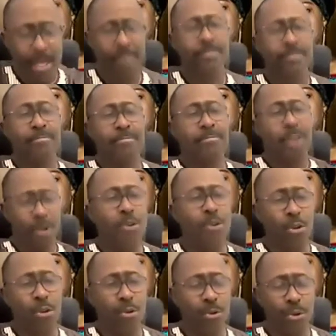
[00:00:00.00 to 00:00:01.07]

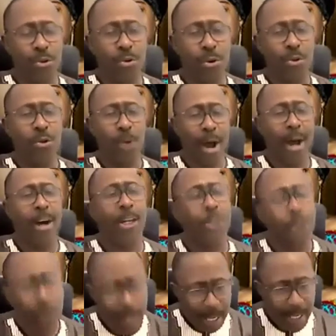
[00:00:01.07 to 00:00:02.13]
You are
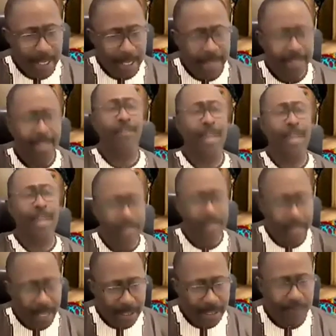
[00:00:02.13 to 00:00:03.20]
a journalist, an
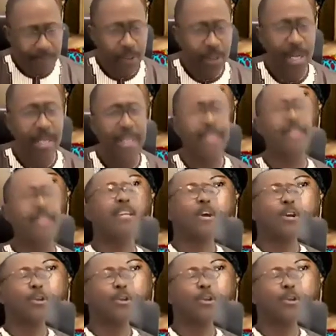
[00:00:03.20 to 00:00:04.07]
investigative journalist,